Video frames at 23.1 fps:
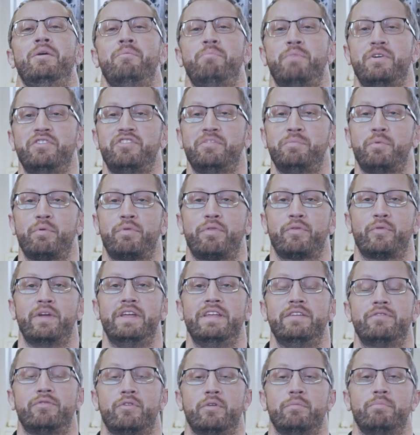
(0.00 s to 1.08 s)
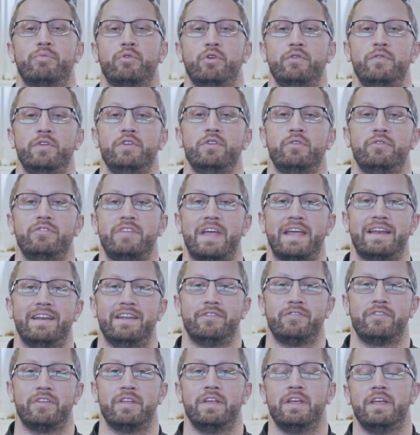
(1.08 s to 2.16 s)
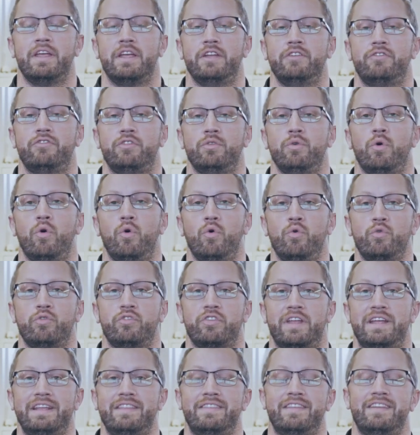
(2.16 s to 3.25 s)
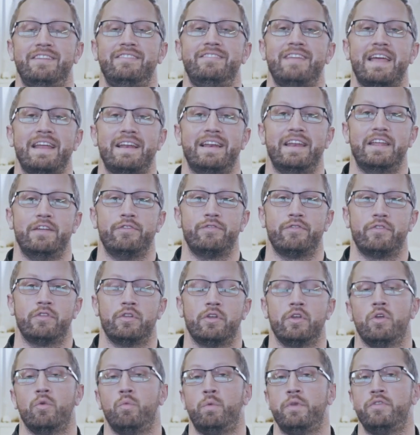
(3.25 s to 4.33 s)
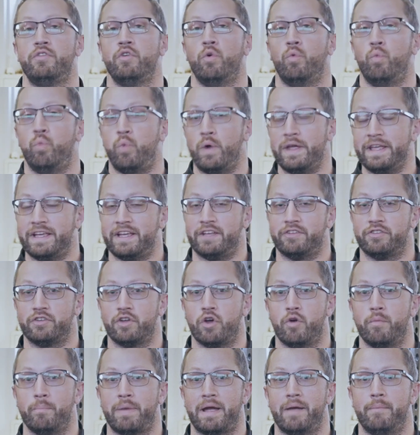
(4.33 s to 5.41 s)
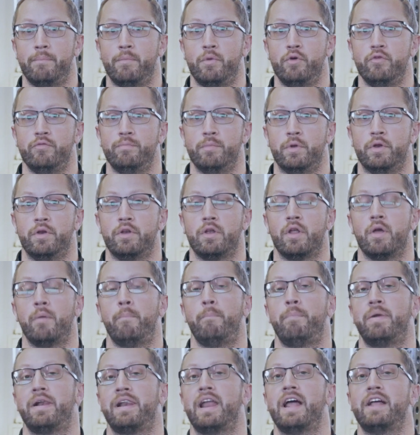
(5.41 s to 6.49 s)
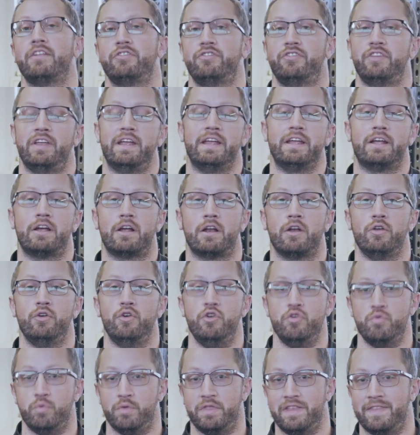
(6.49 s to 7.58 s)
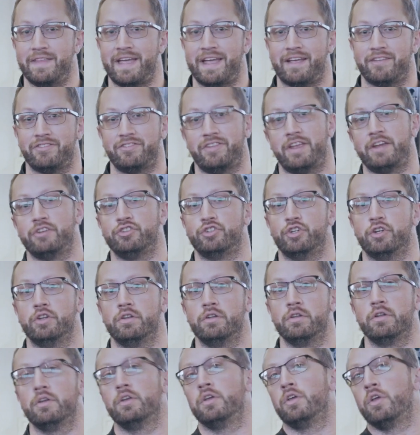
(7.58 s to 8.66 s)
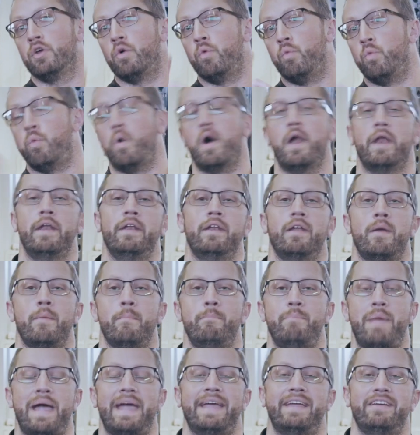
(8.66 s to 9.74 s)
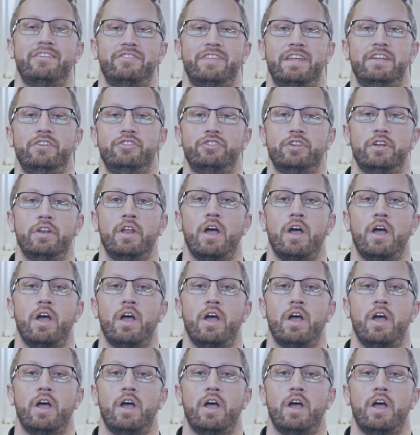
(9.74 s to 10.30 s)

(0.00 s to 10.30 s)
Principle 3 for improving your deadlift is to alternate the deadlift with your weakest compound movement plus include within that session one back extension